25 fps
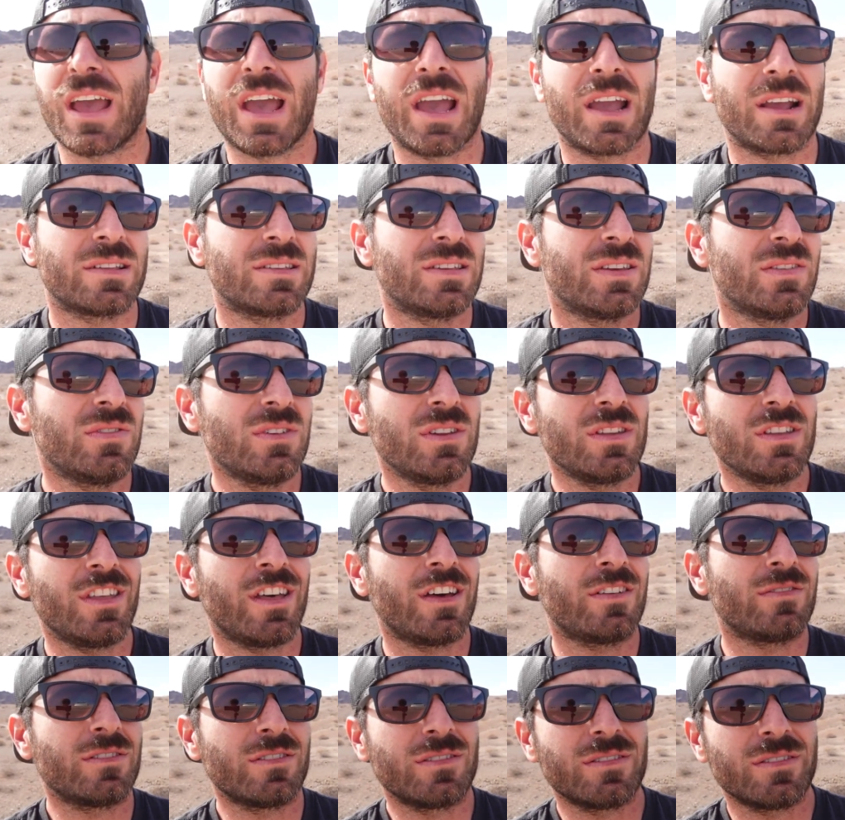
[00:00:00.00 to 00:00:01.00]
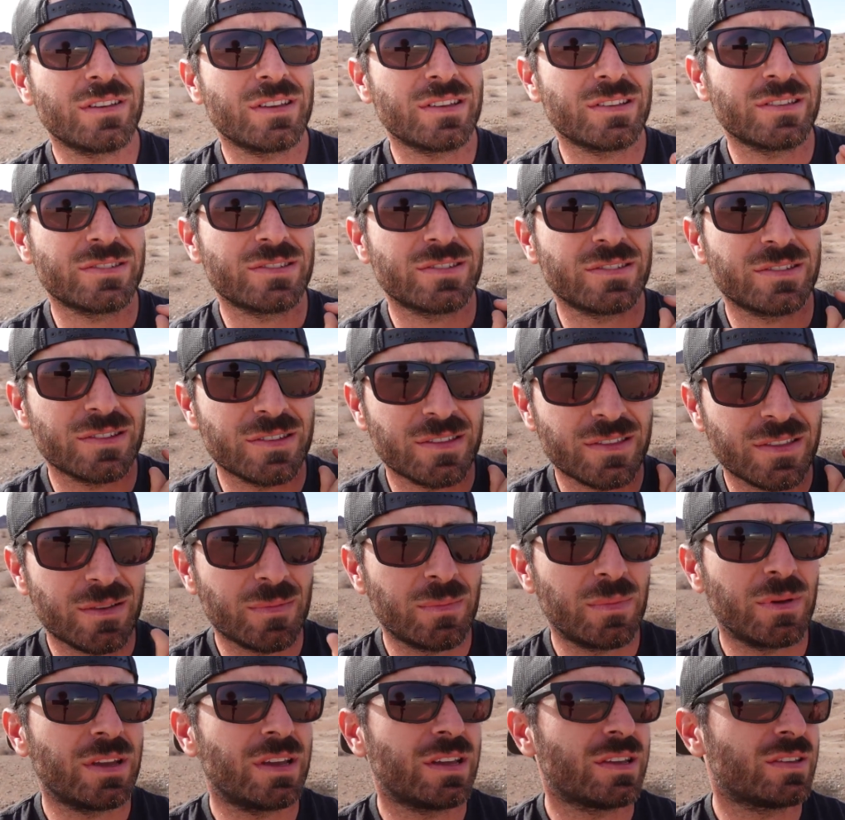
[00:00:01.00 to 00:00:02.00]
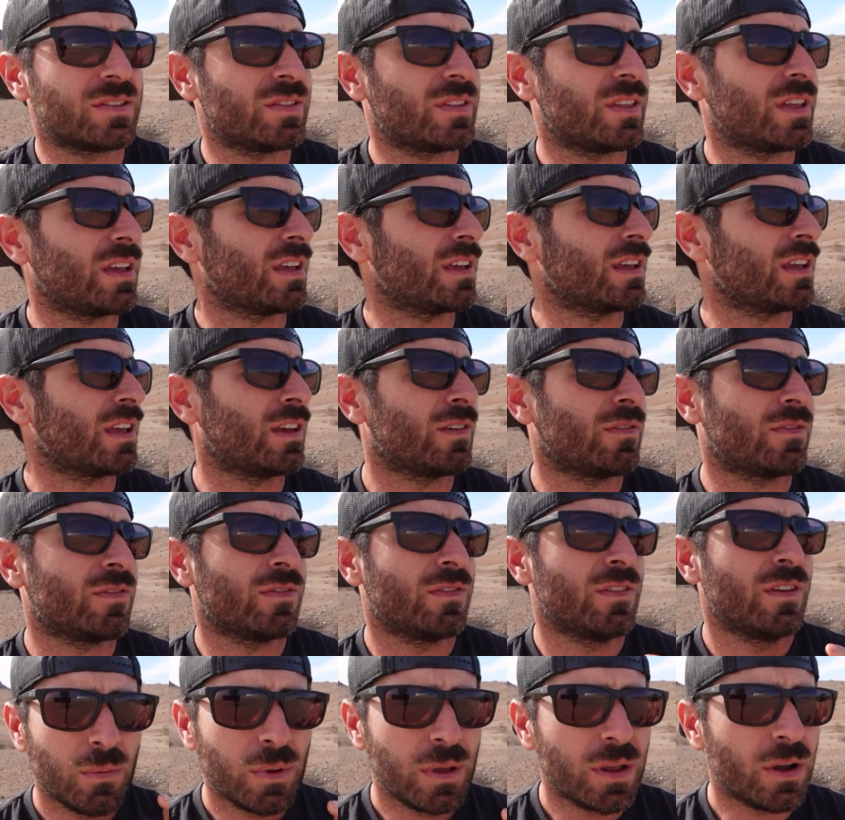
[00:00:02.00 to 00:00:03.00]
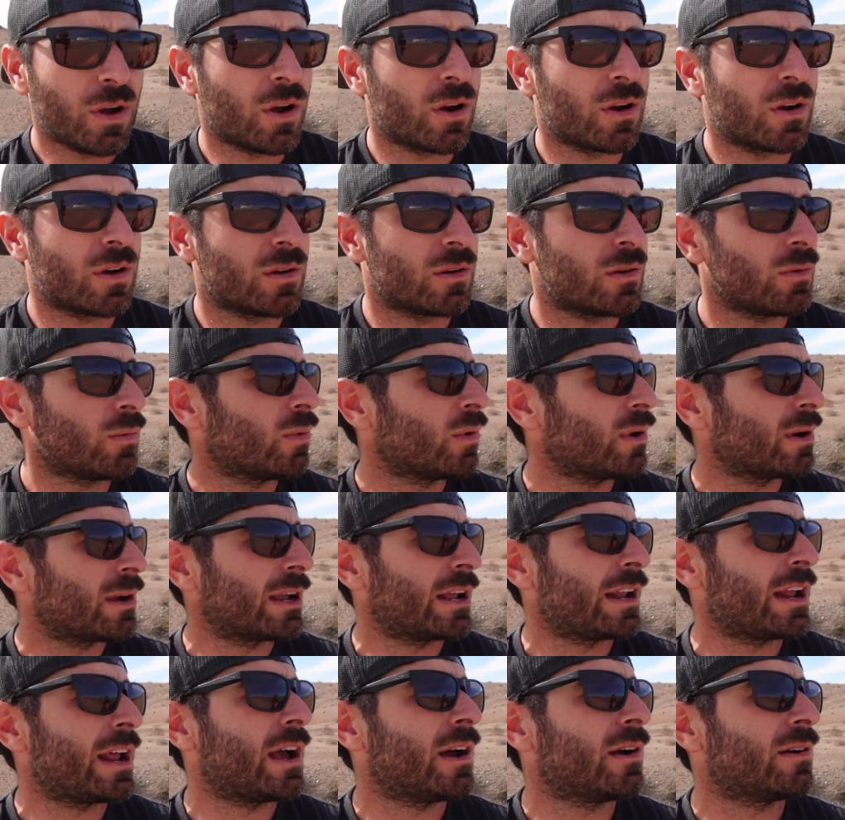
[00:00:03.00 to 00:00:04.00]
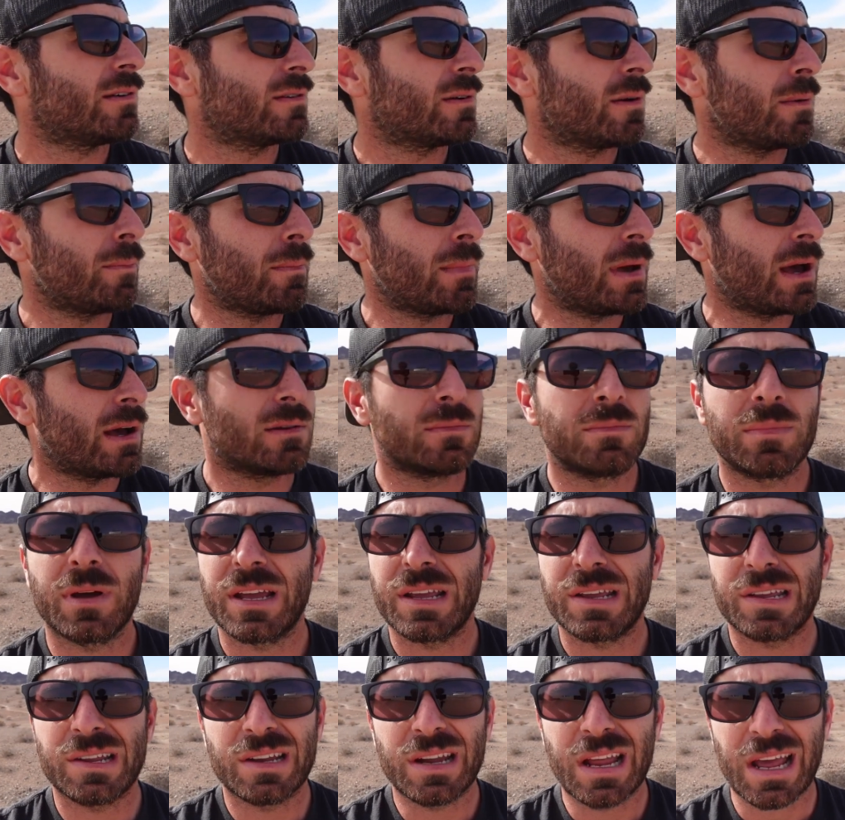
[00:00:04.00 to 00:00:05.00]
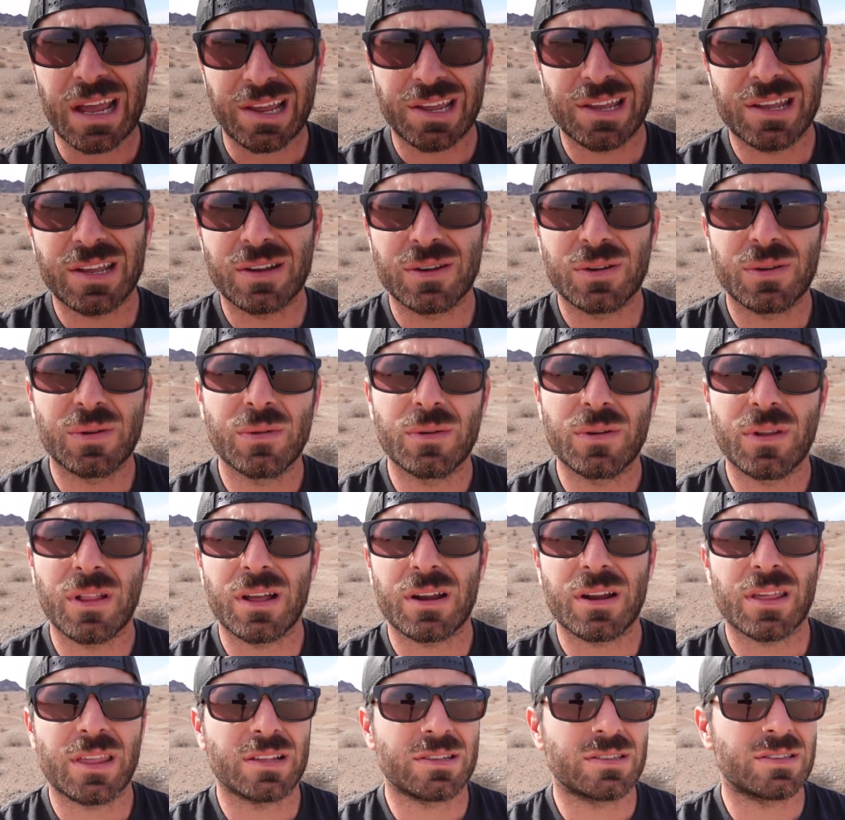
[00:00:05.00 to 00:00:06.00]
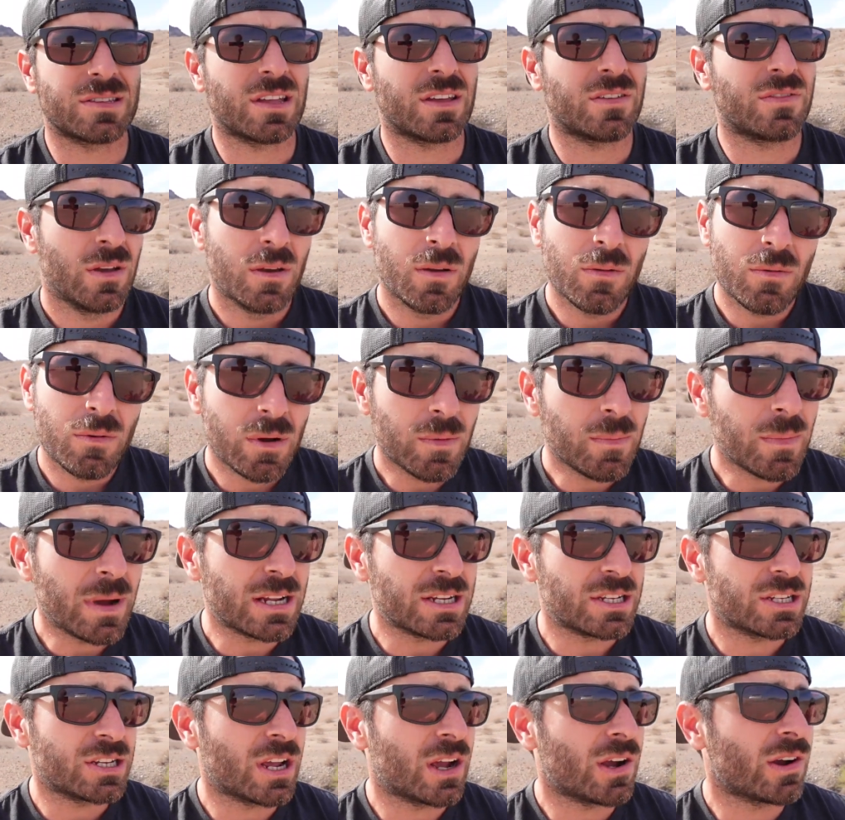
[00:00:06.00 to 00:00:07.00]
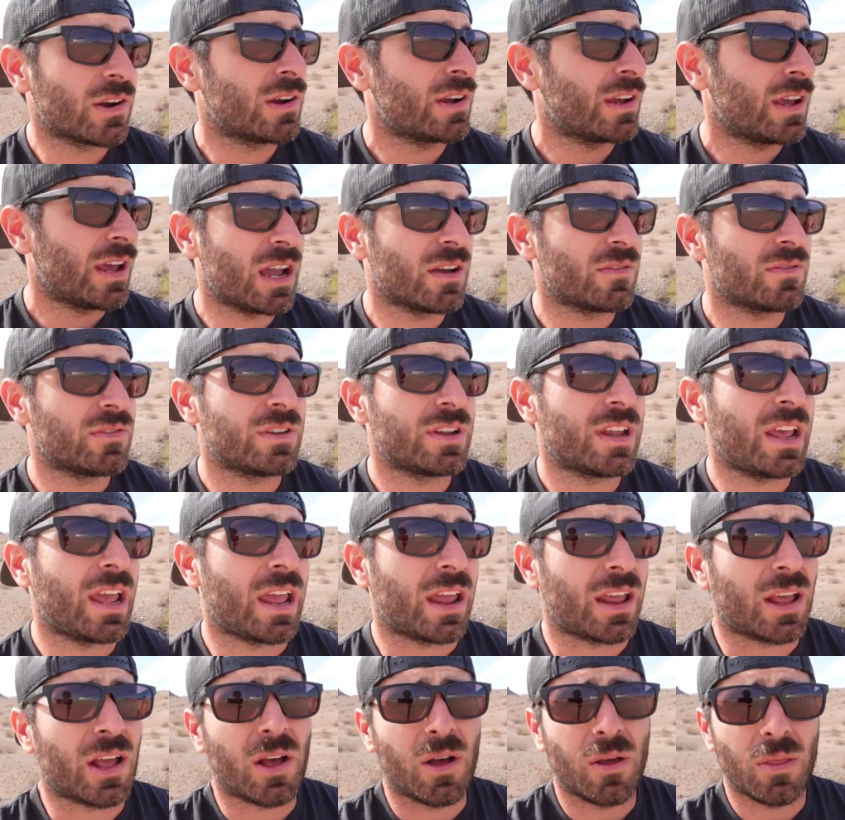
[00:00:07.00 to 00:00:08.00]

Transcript: Activity level is the biggest thing. If we are working out, mountain biking, hiking, doing a lot of that stuff, we might shower every day.